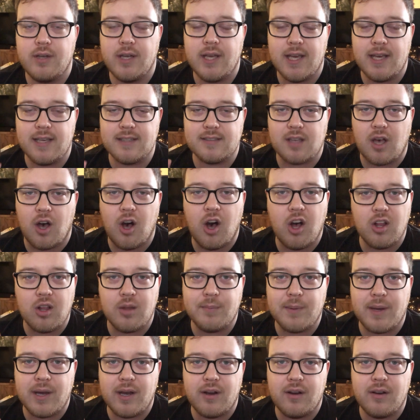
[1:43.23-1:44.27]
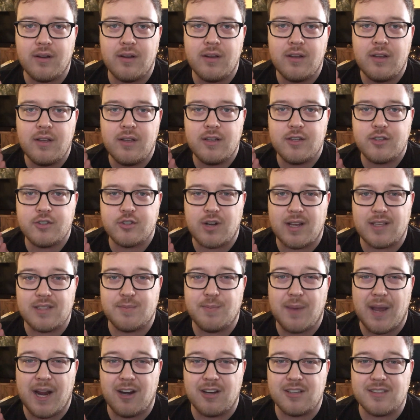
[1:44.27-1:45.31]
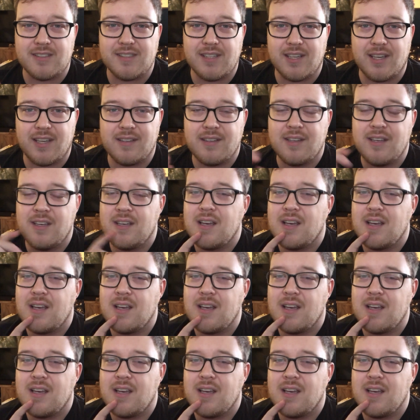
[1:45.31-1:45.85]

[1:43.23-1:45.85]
is all about transparency.